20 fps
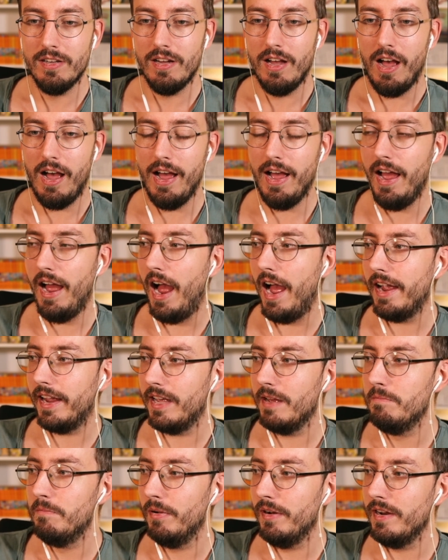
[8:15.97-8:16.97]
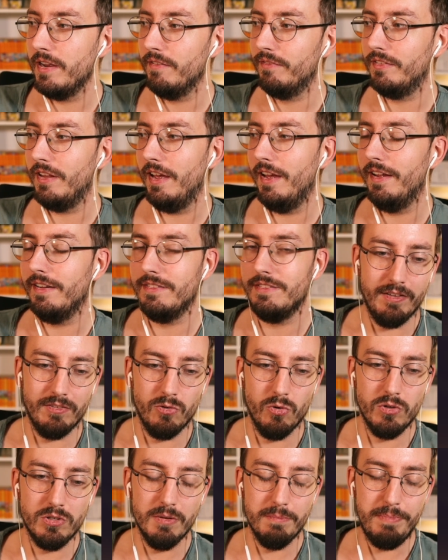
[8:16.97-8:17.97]
I, I can believe that
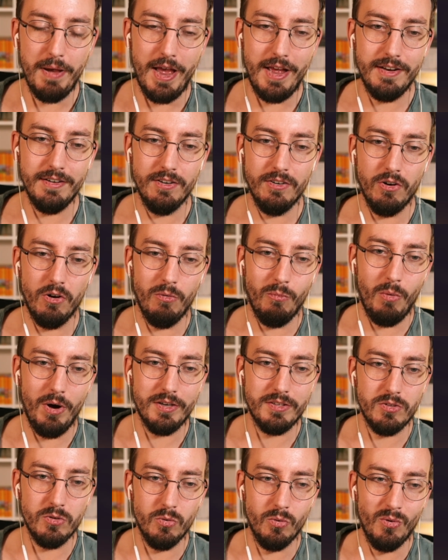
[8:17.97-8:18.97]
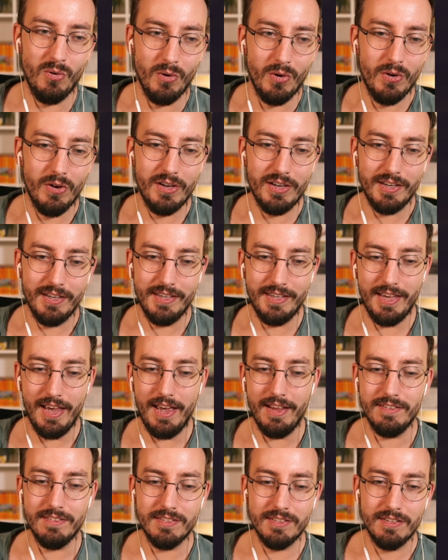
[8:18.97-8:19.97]
you're dependent on what you
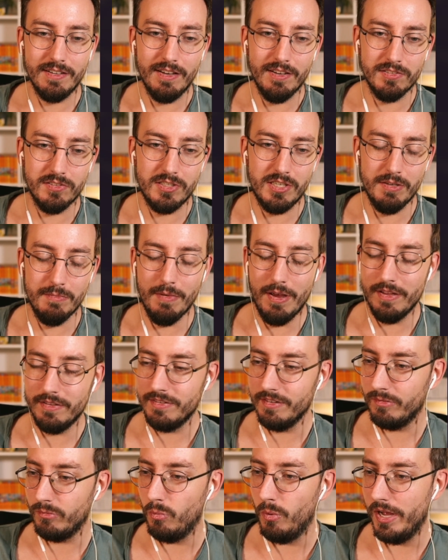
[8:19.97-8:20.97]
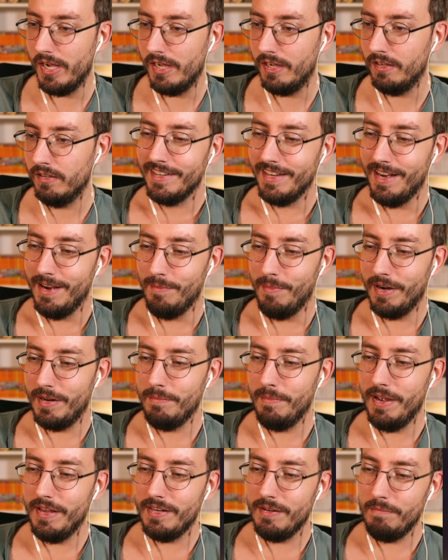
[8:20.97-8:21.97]
get as teammates as well. Yeah, but a
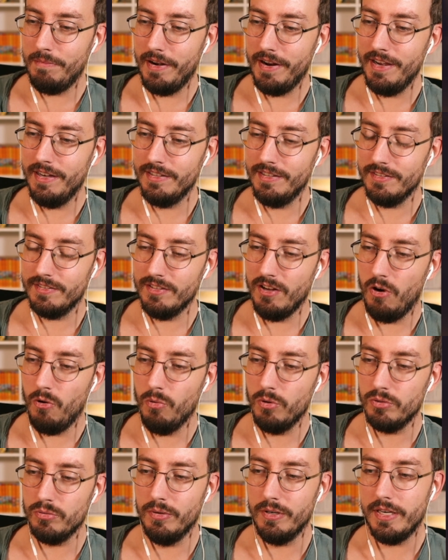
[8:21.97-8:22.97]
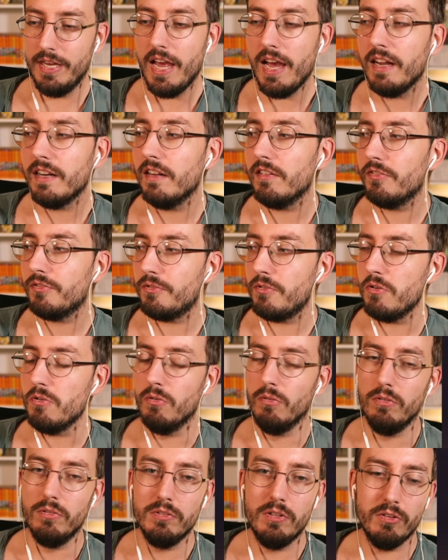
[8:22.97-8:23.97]
better player doesn't always win. Yeah, that's true.
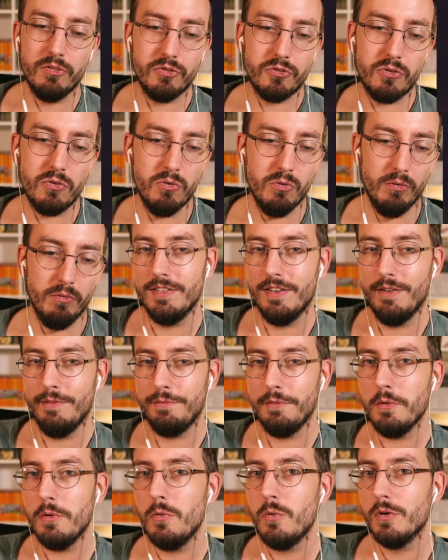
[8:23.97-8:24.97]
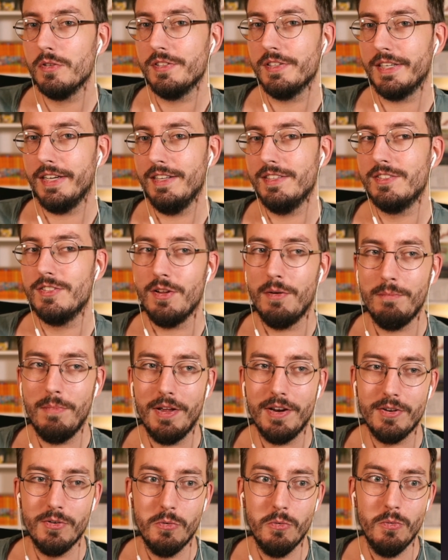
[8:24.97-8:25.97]
That's true. If you lose against somebody
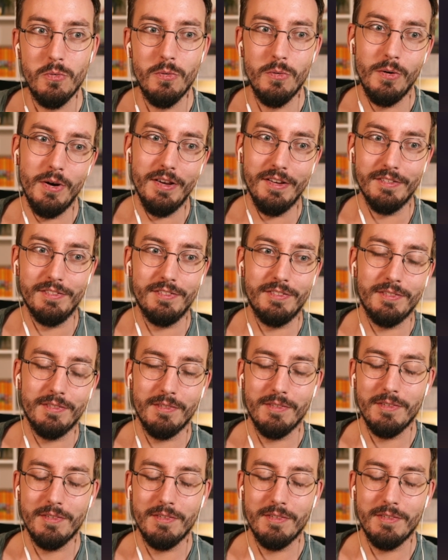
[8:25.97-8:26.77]
who is